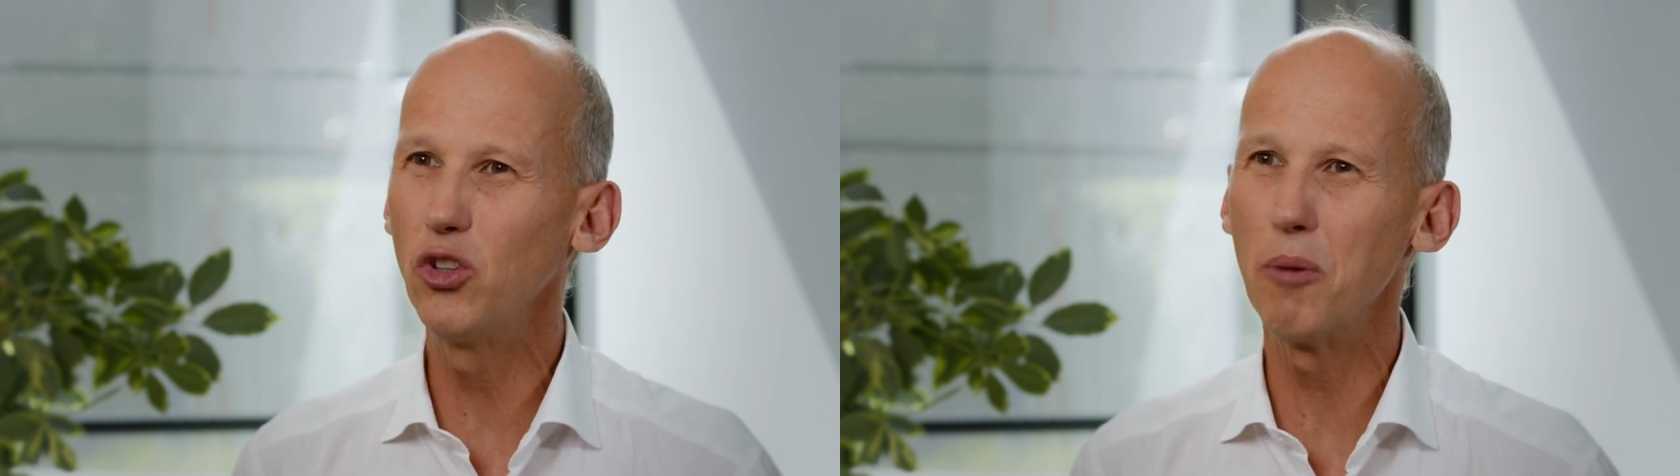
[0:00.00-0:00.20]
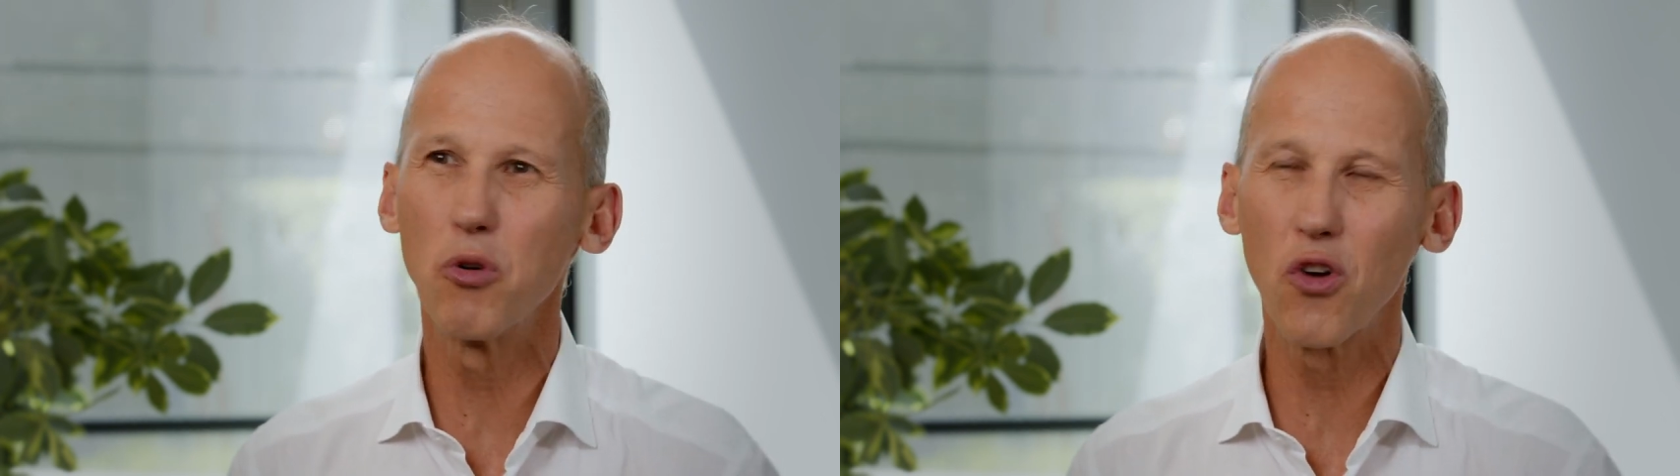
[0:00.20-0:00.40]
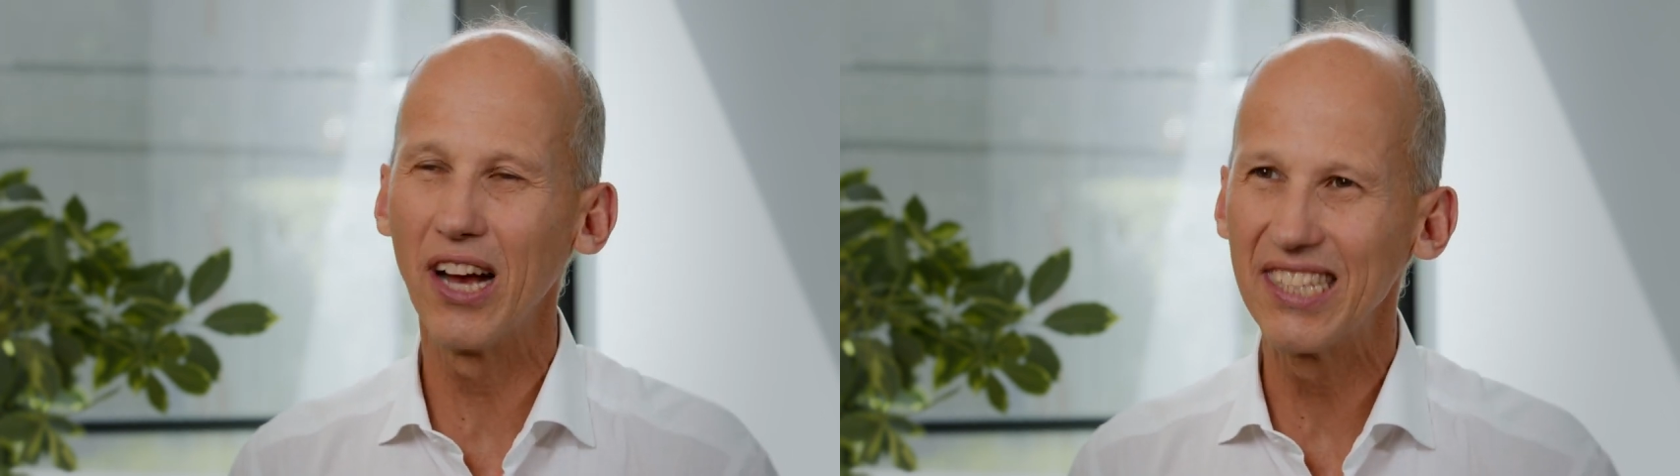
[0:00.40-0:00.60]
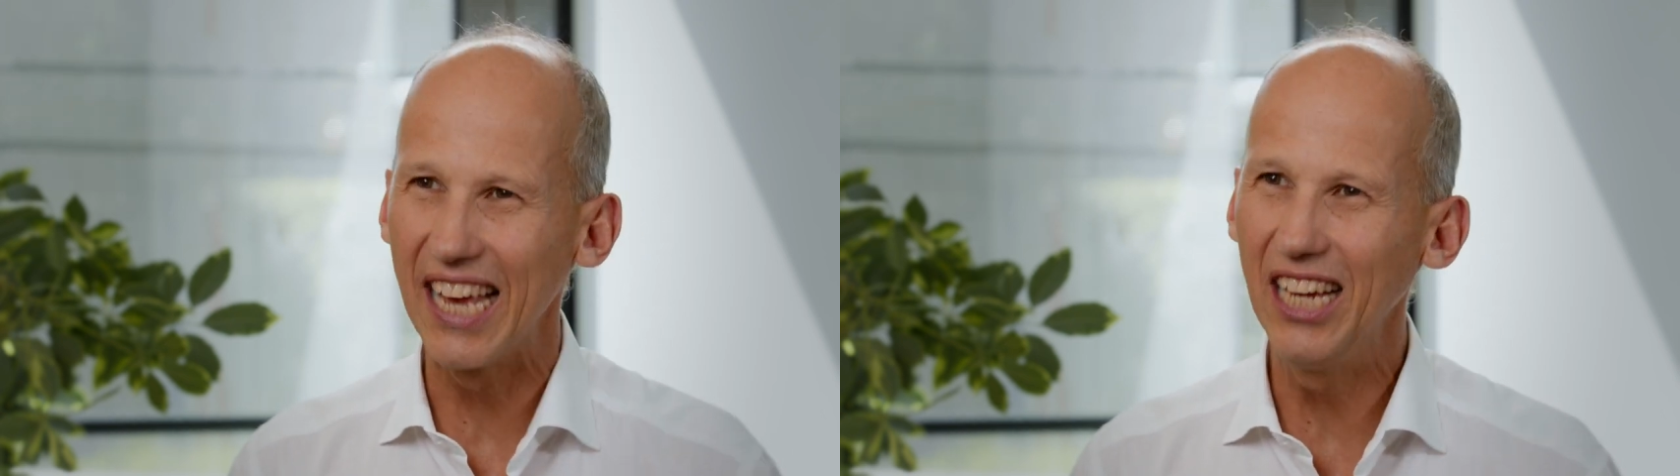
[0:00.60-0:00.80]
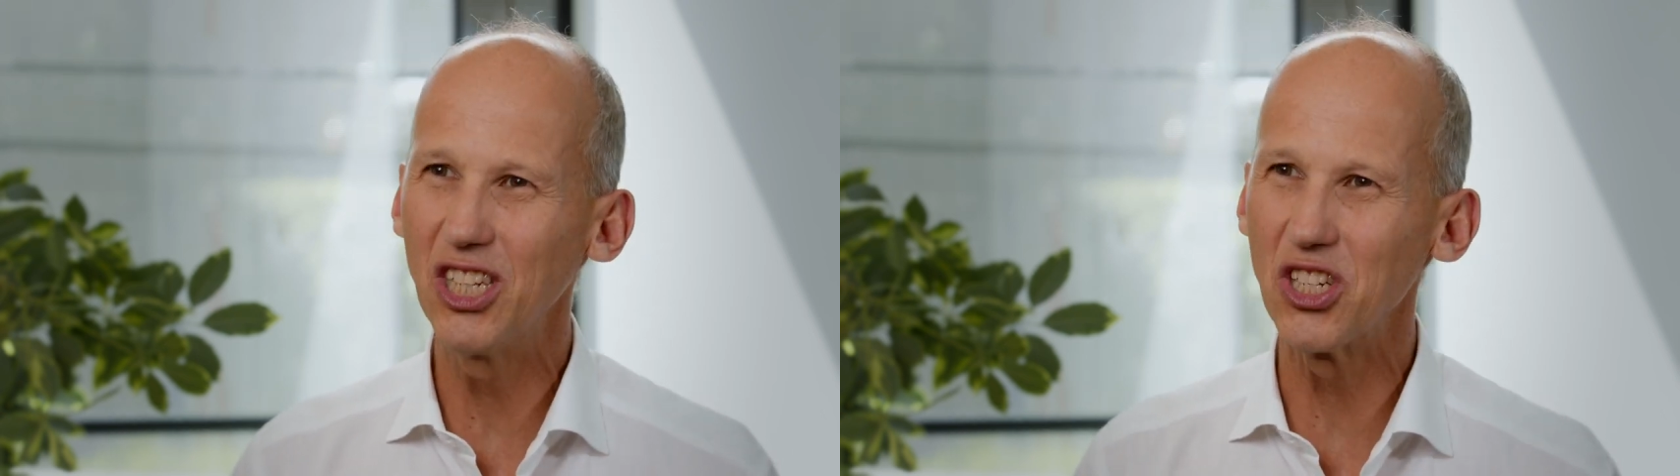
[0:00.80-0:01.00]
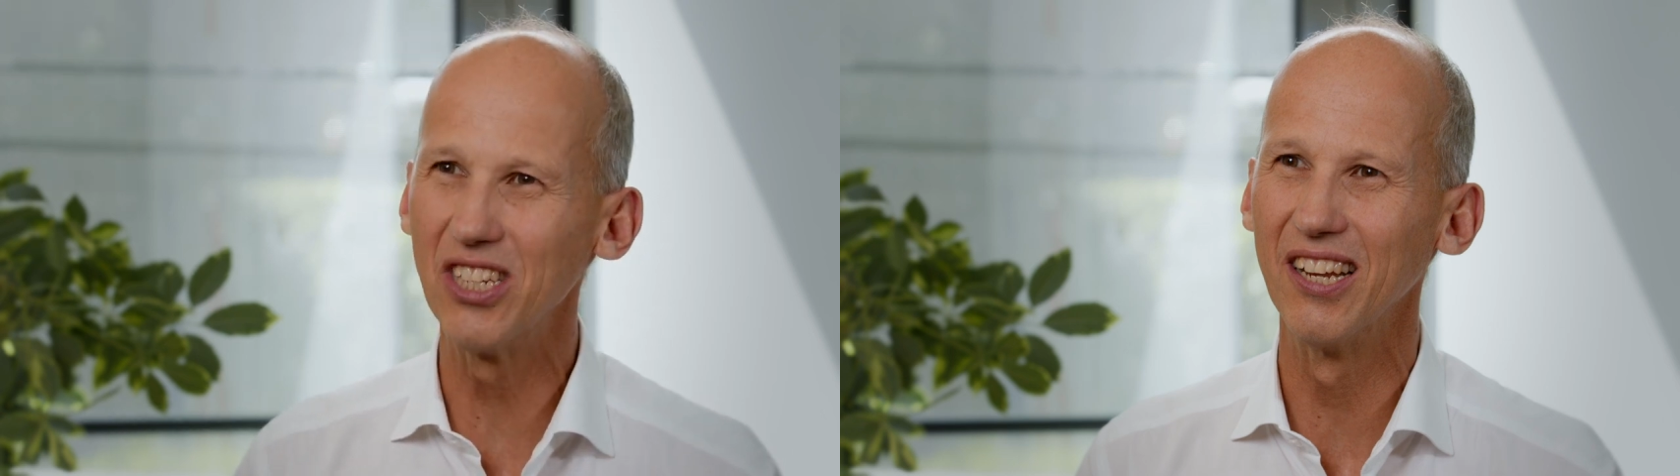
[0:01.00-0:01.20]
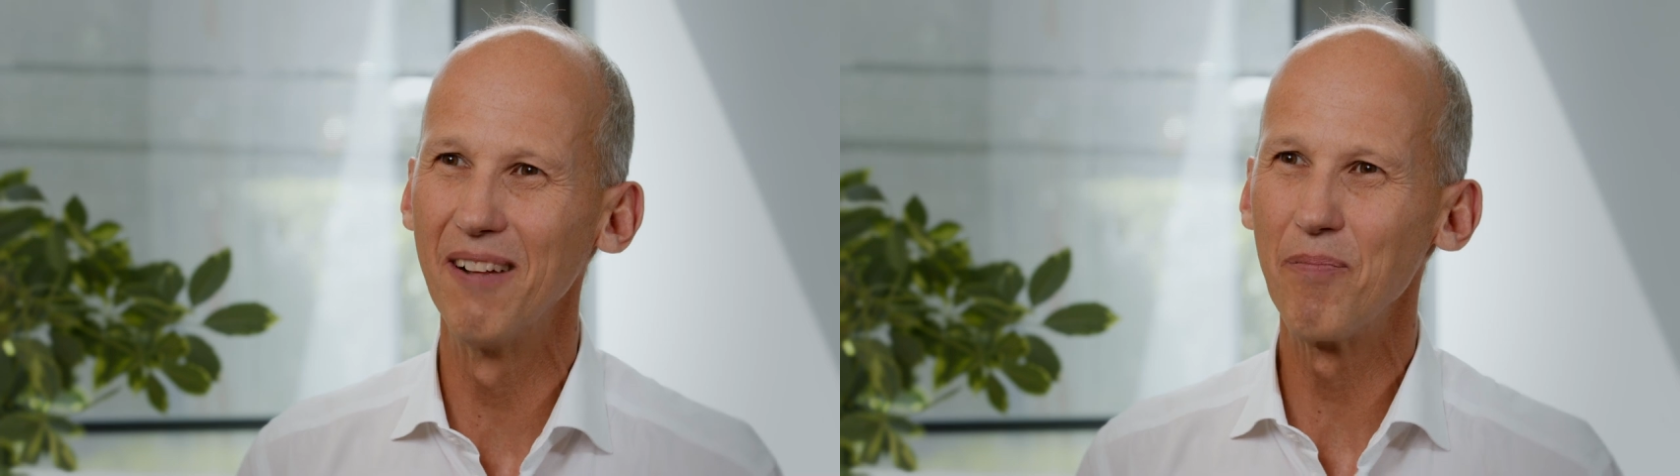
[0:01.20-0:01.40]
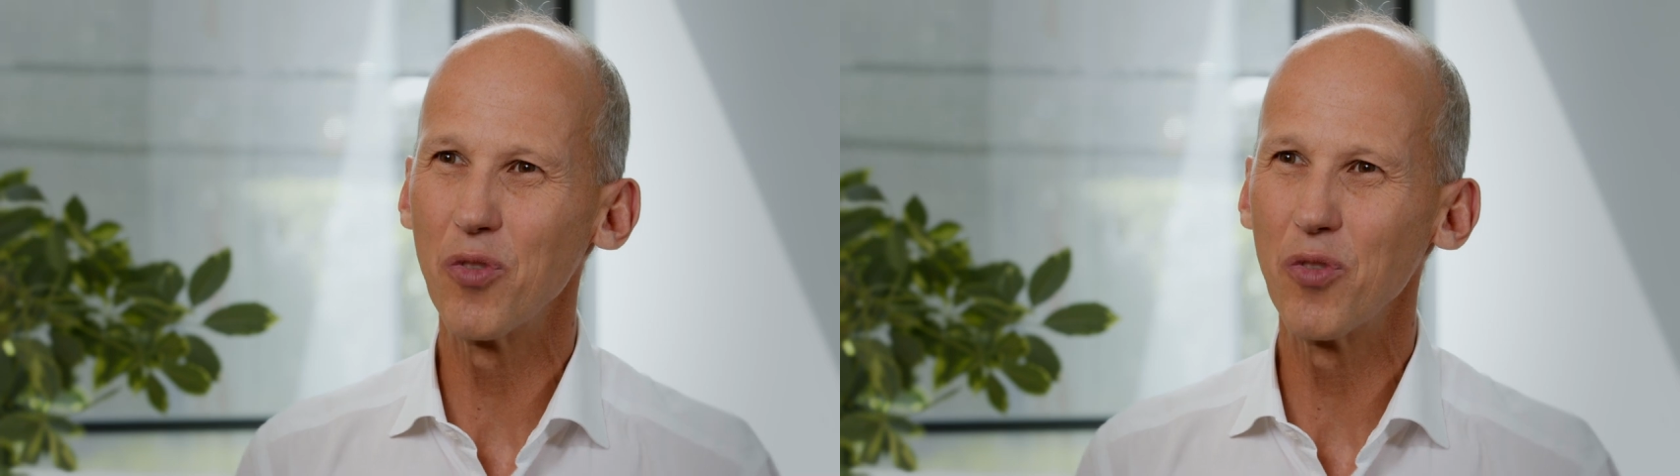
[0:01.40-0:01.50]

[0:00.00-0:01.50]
democratization